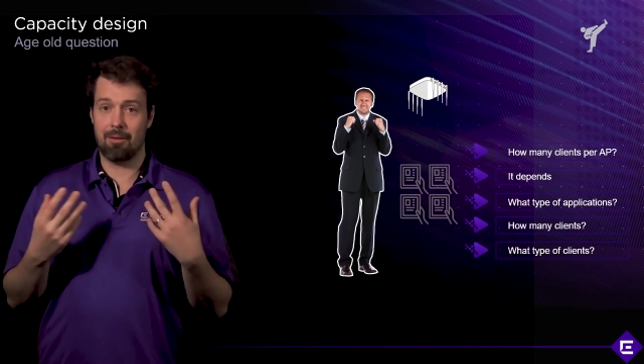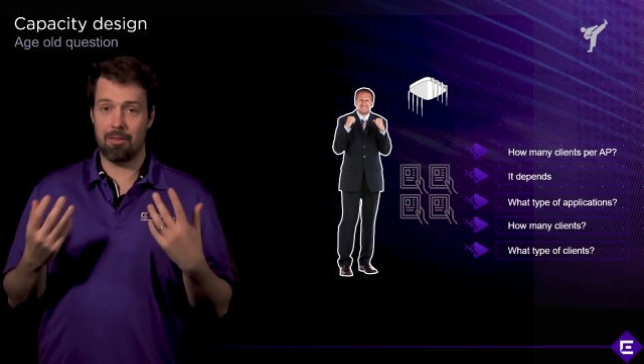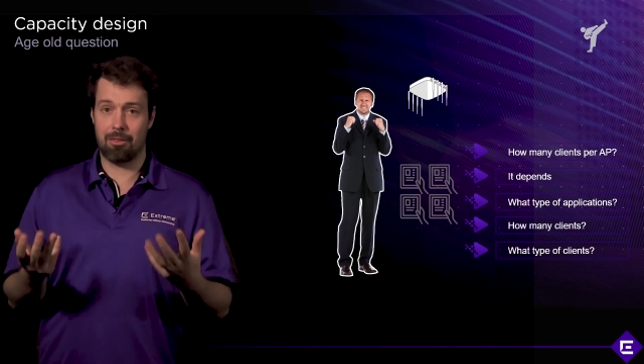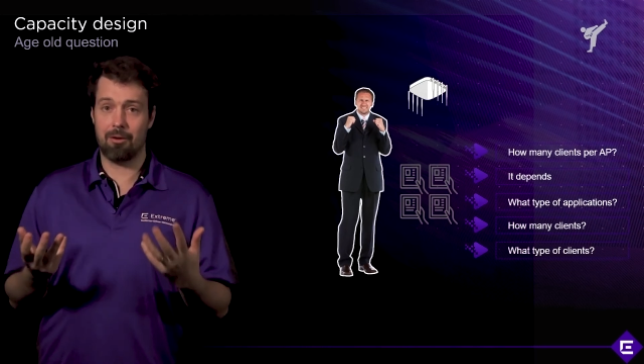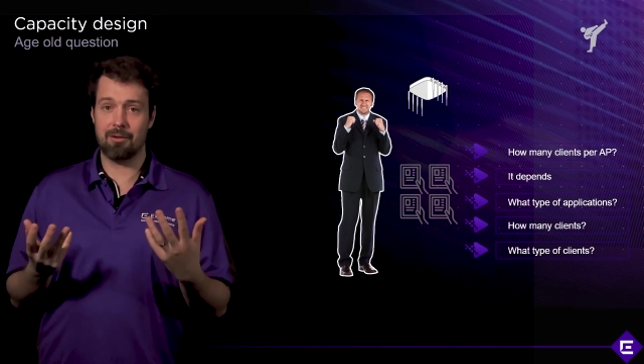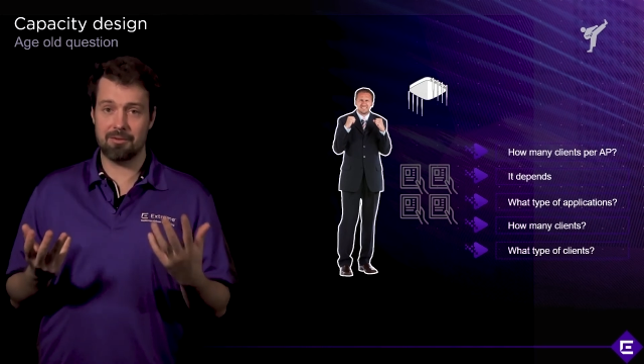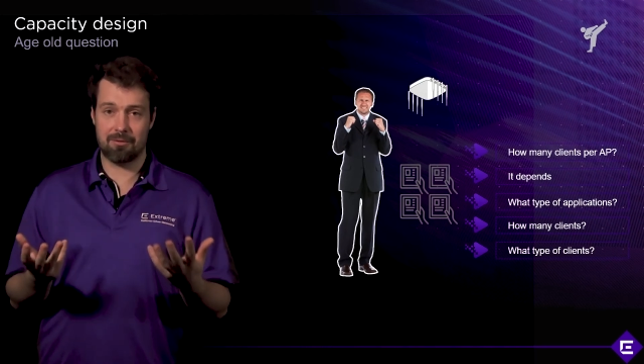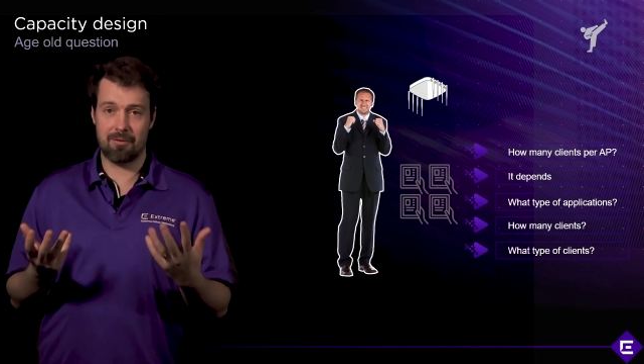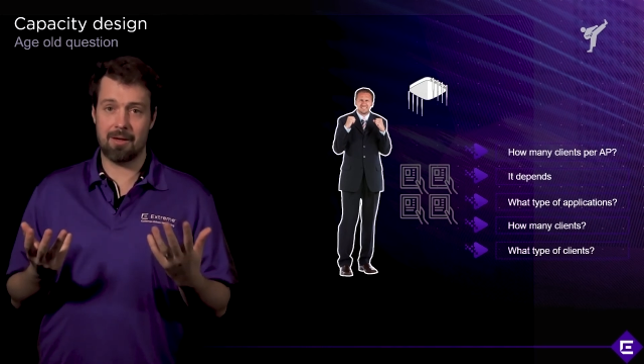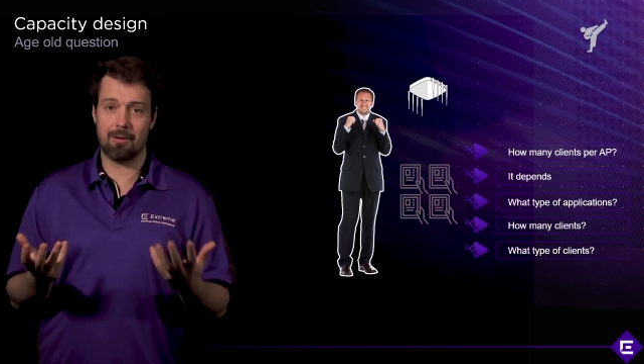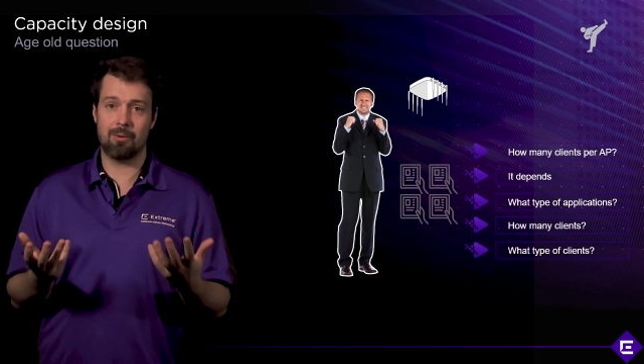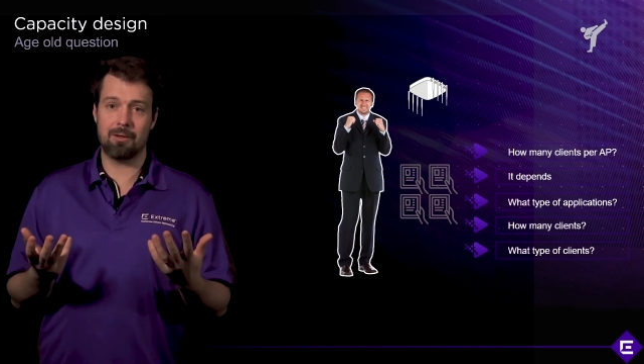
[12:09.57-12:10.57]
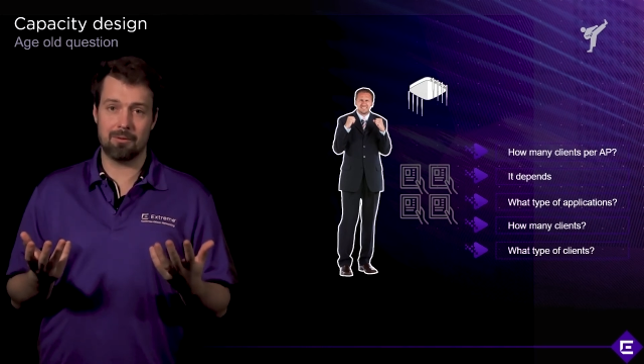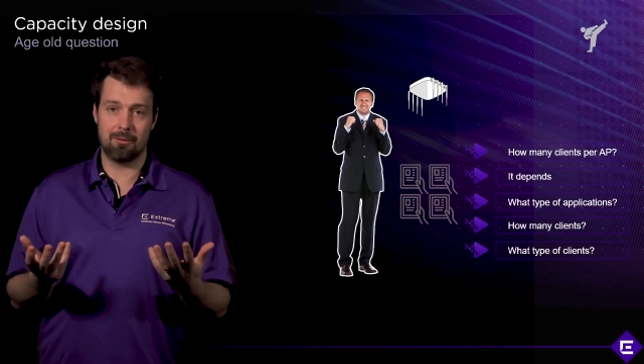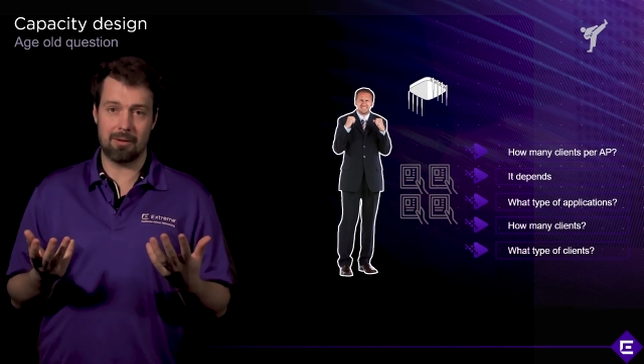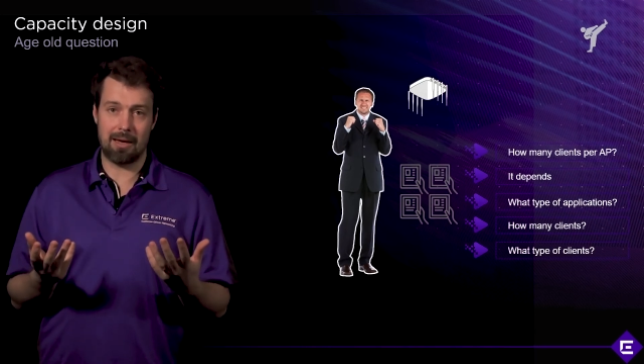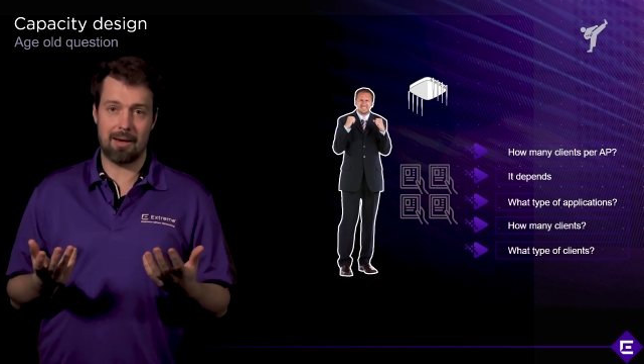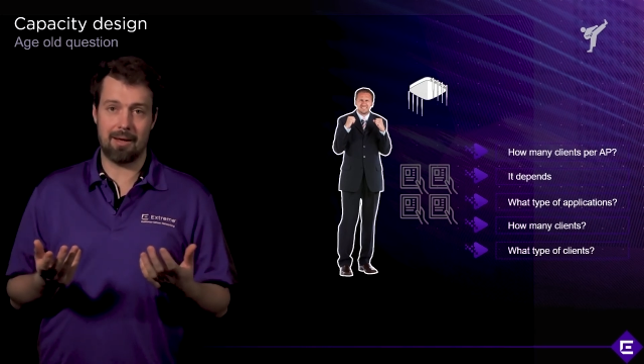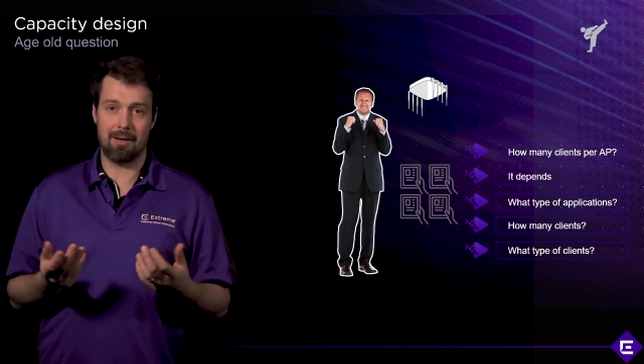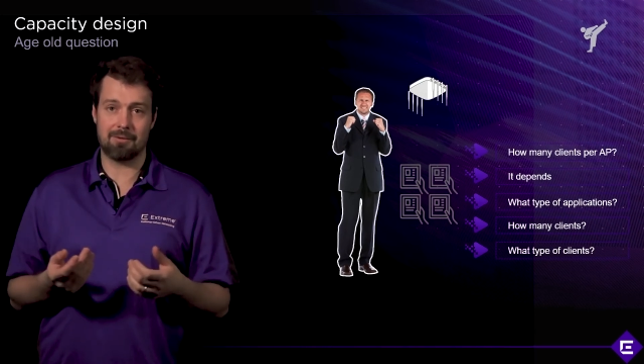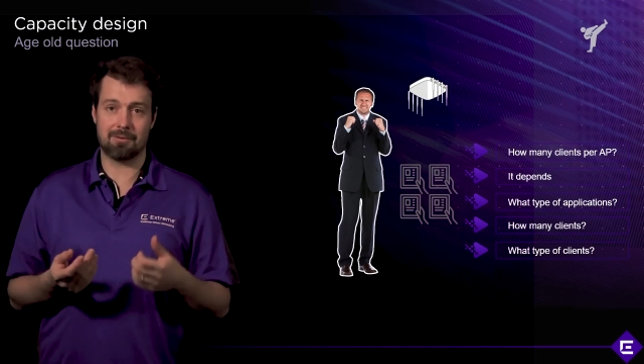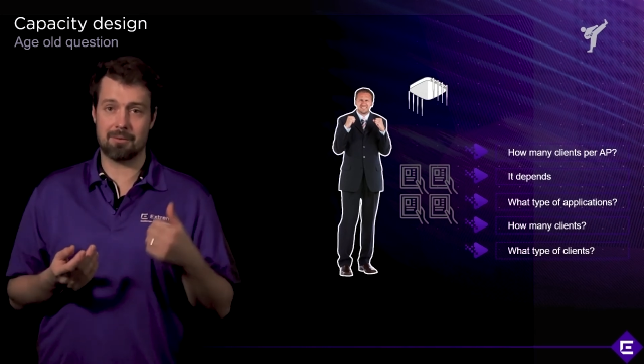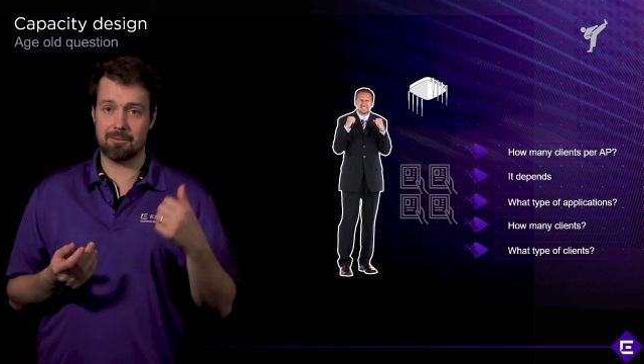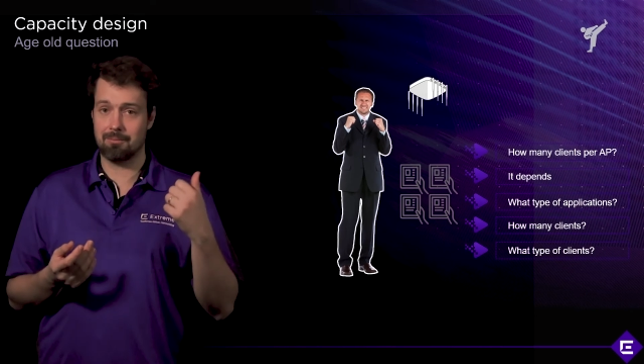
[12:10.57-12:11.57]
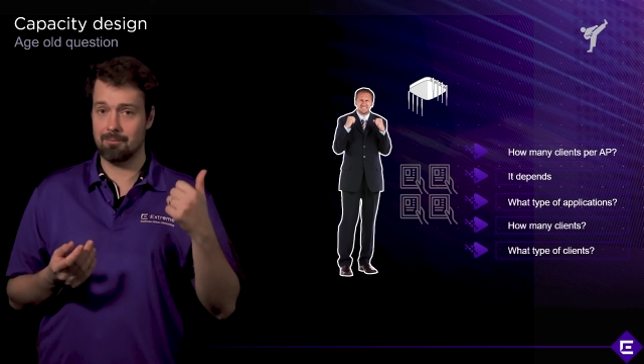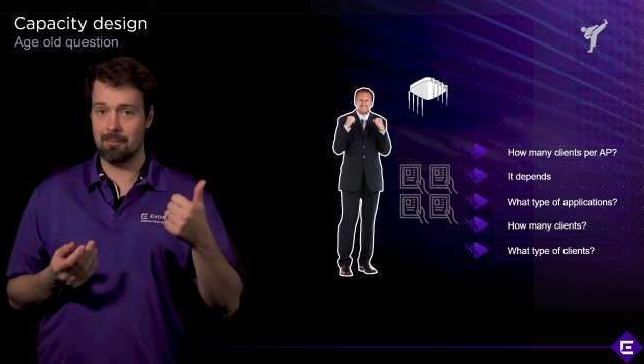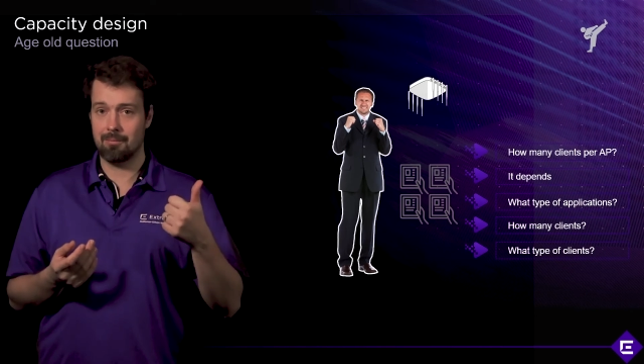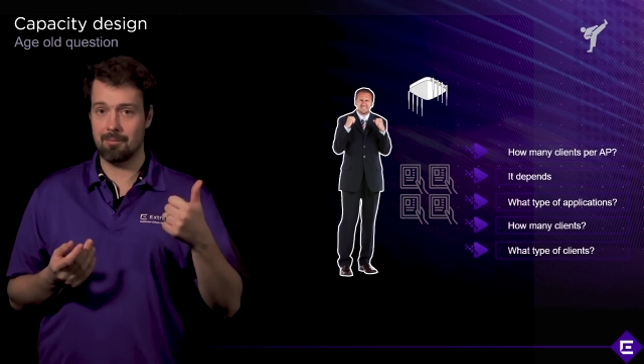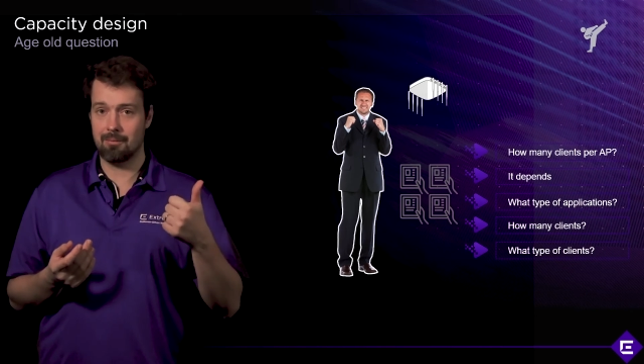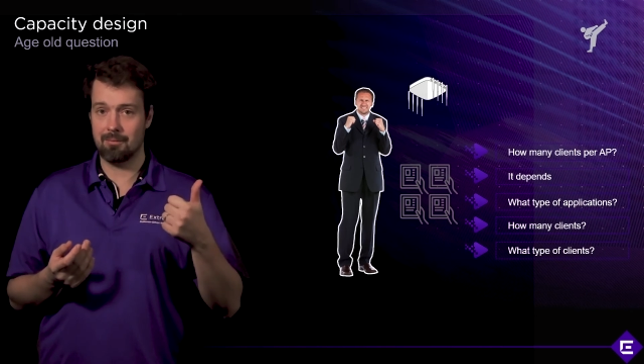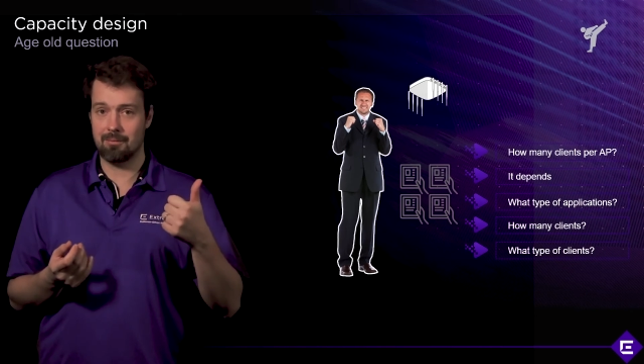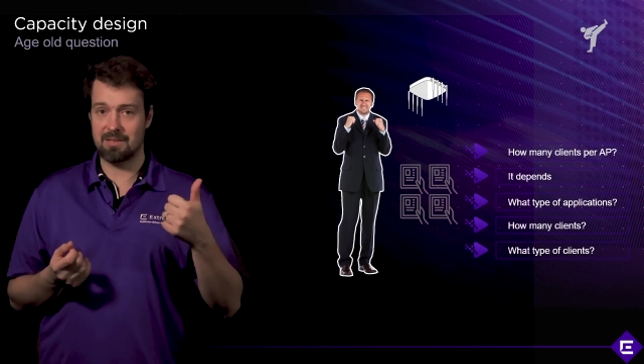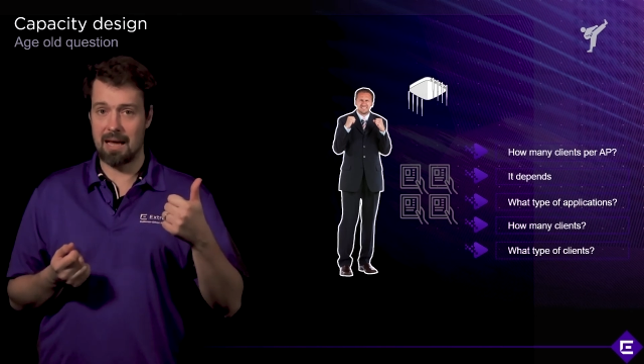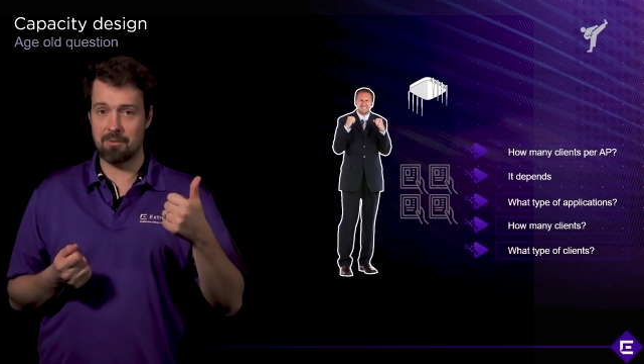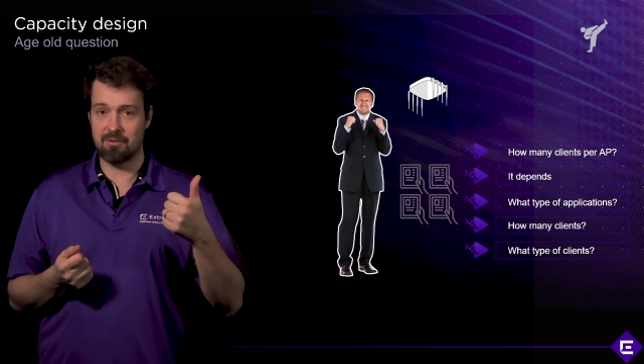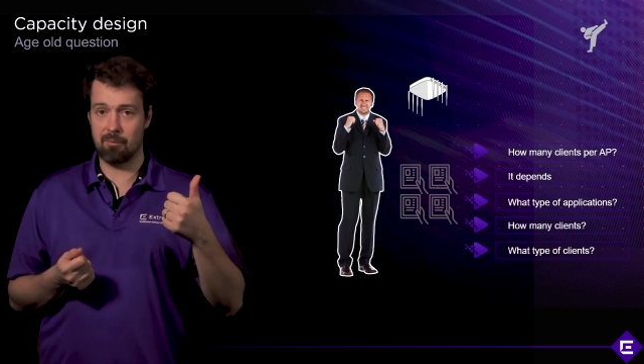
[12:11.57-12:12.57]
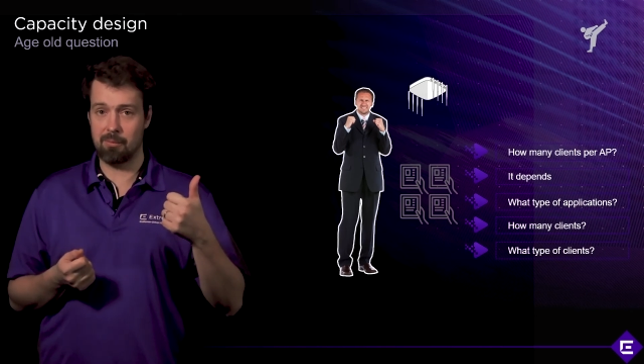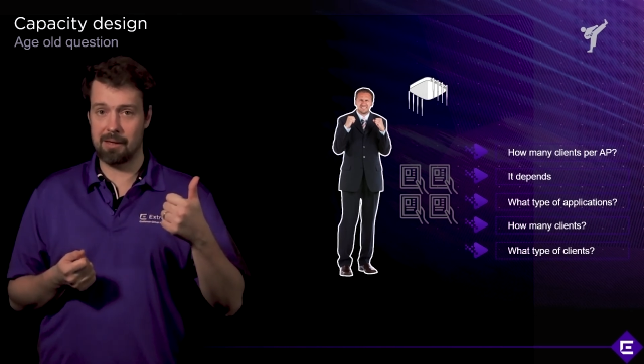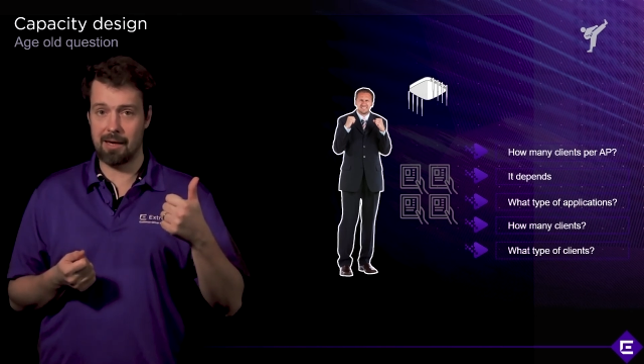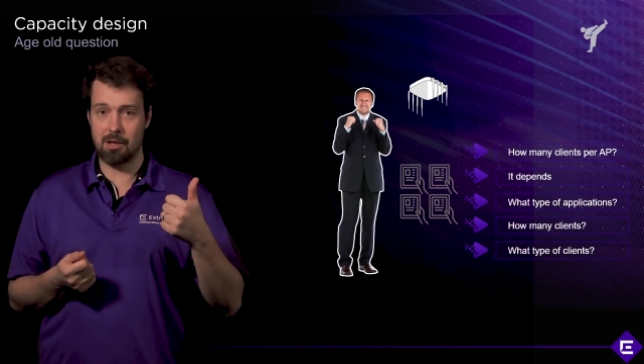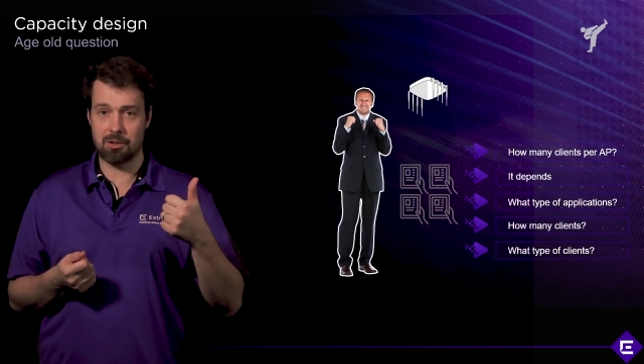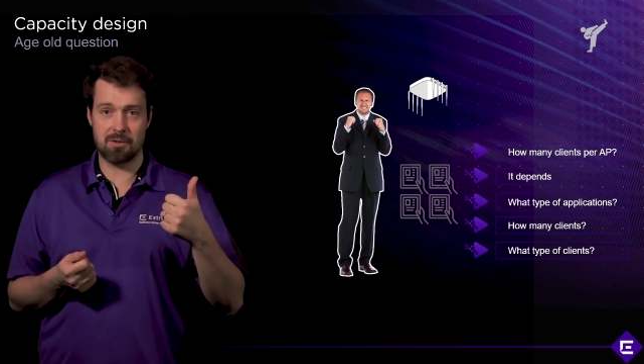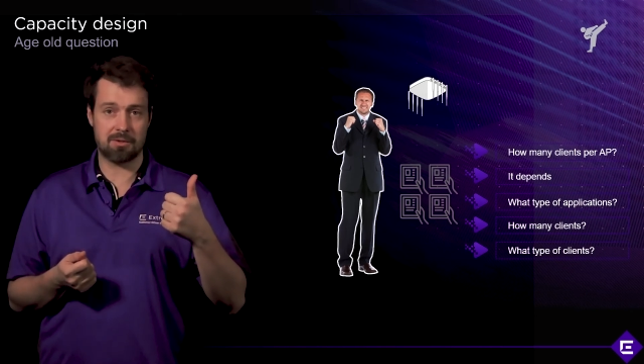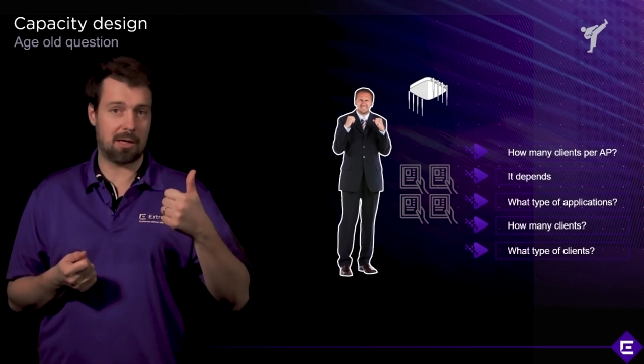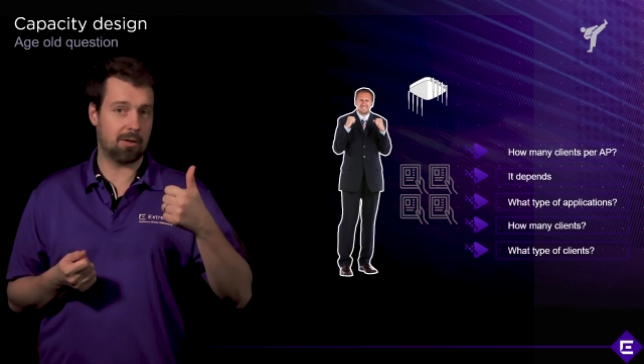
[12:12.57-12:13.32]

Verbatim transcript: first thing you need to look at is types of applications.